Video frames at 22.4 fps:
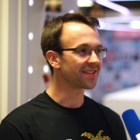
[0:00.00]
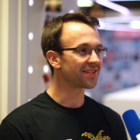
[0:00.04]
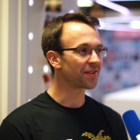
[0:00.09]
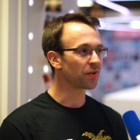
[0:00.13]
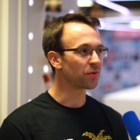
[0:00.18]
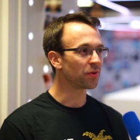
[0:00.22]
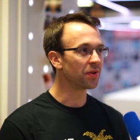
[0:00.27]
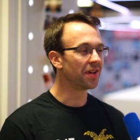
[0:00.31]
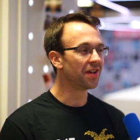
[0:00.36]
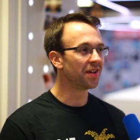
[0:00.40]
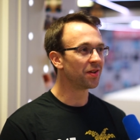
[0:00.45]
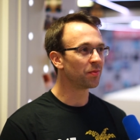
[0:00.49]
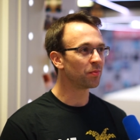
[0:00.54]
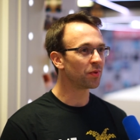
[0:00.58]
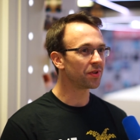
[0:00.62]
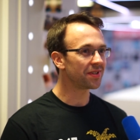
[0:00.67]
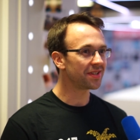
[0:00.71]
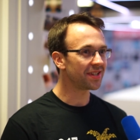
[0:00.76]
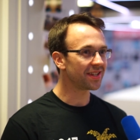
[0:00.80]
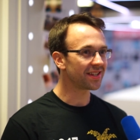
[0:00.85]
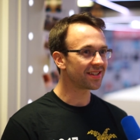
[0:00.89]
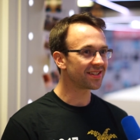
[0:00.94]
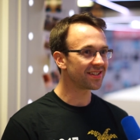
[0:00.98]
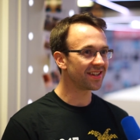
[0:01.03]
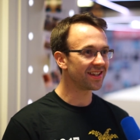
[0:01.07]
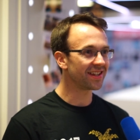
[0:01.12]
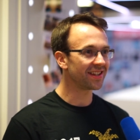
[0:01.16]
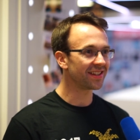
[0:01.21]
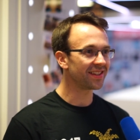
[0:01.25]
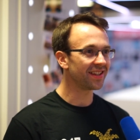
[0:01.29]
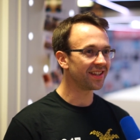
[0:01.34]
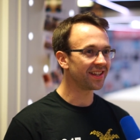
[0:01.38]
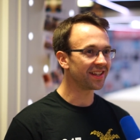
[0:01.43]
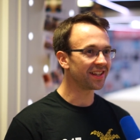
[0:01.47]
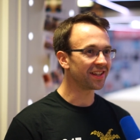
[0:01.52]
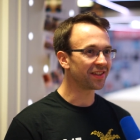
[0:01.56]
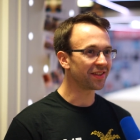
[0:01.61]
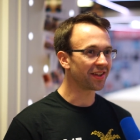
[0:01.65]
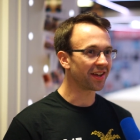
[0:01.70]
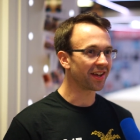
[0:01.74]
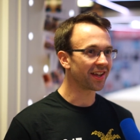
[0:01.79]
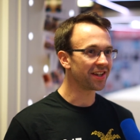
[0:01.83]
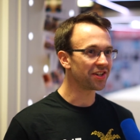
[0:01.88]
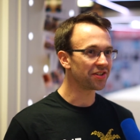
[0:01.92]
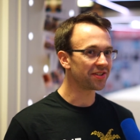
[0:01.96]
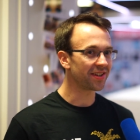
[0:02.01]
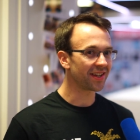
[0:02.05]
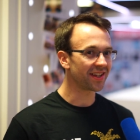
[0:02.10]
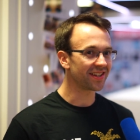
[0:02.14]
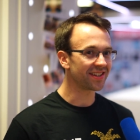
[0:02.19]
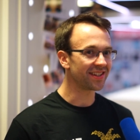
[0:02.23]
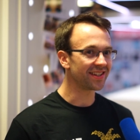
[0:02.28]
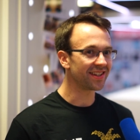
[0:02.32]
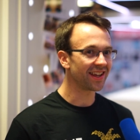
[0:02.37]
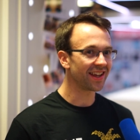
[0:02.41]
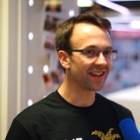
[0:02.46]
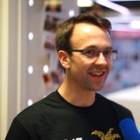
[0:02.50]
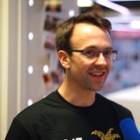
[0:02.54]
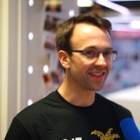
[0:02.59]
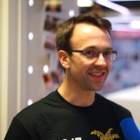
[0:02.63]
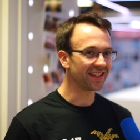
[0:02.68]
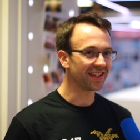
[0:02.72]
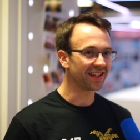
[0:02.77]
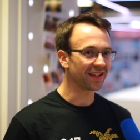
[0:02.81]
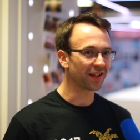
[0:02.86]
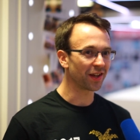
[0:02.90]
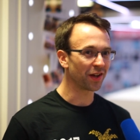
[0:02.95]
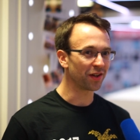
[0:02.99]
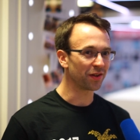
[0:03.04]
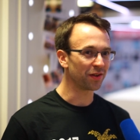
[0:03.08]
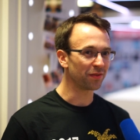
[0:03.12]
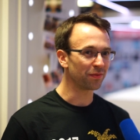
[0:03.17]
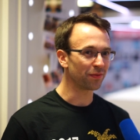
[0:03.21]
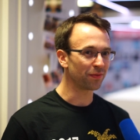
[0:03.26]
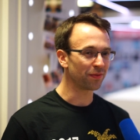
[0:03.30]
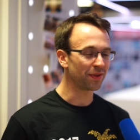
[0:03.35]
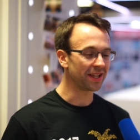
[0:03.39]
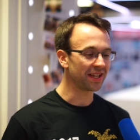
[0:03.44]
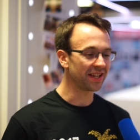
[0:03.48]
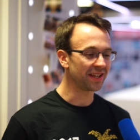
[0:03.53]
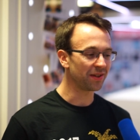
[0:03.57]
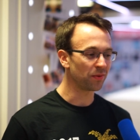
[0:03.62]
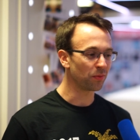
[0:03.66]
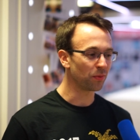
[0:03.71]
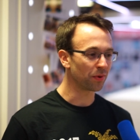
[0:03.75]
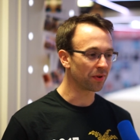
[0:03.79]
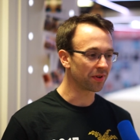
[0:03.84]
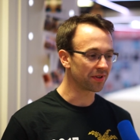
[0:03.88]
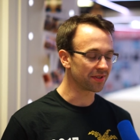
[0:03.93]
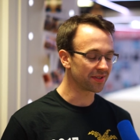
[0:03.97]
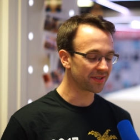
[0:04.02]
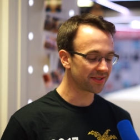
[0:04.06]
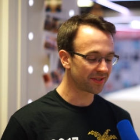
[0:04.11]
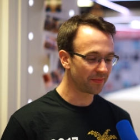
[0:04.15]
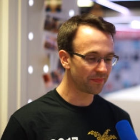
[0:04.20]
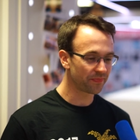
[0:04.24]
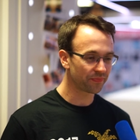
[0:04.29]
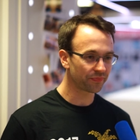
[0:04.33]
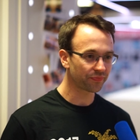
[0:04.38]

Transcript: So most exciting thing that I shared today, I think, hopefully, was